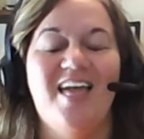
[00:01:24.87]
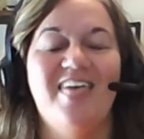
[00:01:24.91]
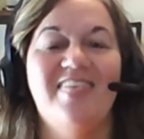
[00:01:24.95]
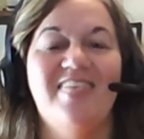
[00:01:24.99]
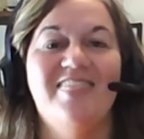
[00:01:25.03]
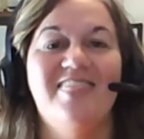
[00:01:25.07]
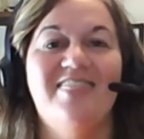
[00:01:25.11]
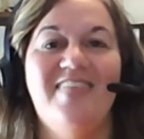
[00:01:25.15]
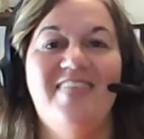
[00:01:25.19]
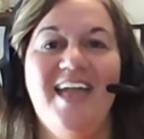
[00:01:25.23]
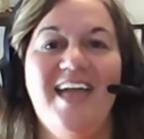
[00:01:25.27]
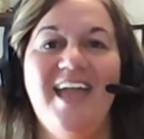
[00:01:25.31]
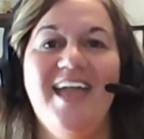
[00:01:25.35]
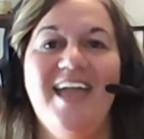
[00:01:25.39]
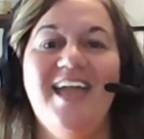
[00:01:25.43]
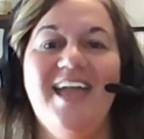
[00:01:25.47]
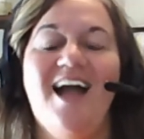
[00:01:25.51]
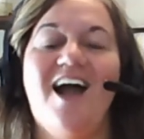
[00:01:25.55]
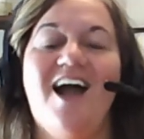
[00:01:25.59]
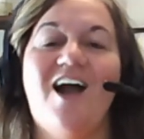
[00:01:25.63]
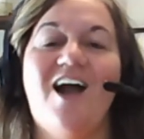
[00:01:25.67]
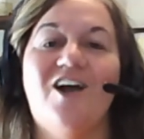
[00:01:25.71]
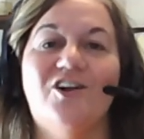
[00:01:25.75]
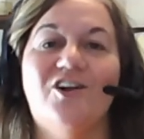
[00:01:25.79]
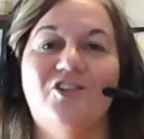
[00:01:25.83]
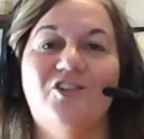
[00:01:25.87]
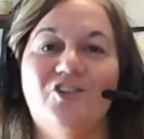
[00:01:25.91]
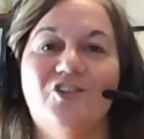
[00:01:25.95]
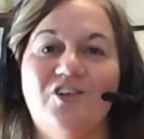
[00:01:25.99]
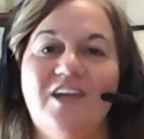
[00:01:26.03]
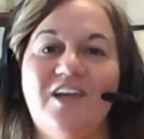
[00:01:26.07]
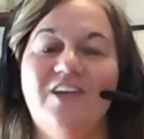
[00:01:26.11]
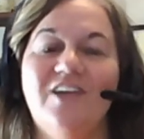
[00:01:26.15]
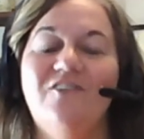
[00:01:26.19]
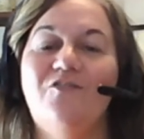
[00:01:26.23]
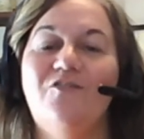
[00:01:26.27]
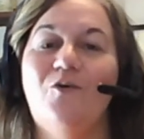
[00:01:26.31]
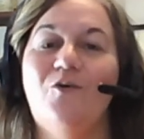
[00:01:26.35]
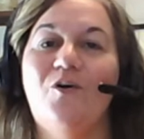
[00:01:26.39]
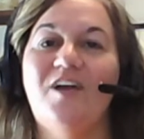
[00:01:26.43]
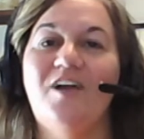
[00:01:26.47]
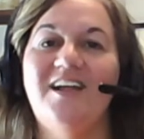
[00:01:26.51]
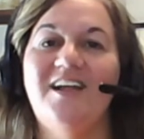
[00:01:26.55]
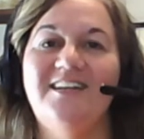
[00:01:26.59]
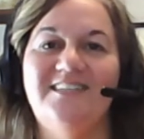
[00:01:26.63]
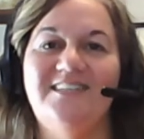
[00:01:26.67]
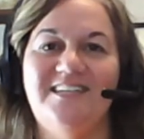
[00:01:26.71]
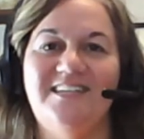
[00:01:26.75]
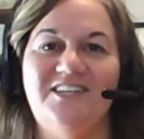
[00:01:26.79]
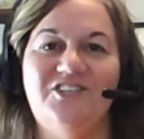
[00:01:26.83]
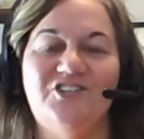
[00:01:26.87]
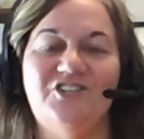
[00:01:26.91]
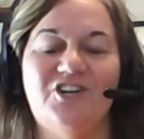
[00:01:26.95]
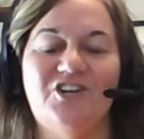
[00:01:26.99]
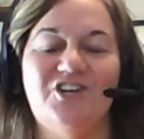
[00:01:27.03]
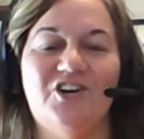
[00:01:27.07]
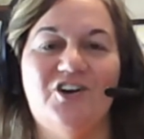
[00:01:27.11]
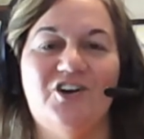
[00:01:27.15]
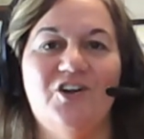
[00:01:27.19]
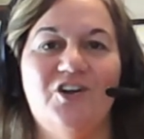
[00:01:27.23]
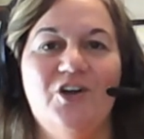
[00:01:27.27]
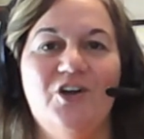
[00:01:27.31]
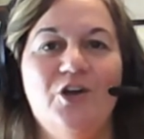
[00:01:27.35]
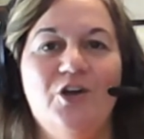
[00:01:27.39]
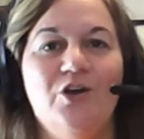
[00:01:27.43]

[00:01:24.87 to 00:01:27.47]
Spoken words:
They are looking for a teacher